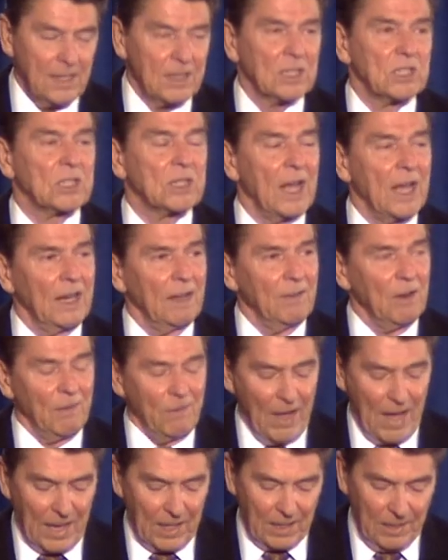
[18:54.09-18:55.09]
The state of
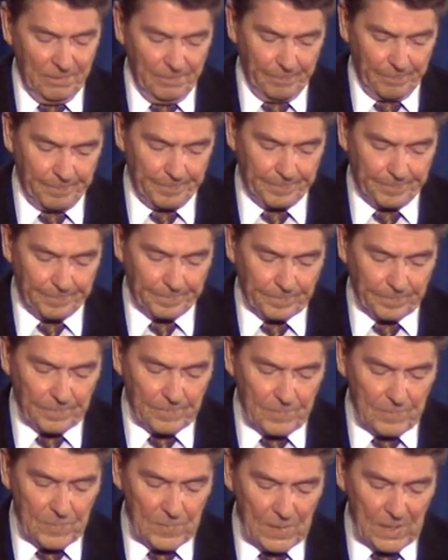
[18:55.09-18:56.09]
Nevada
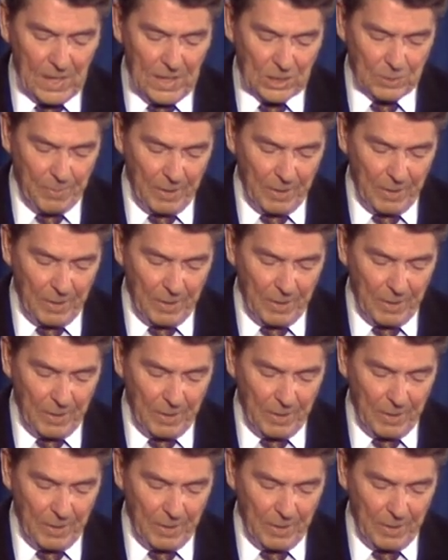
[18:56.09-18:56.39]
has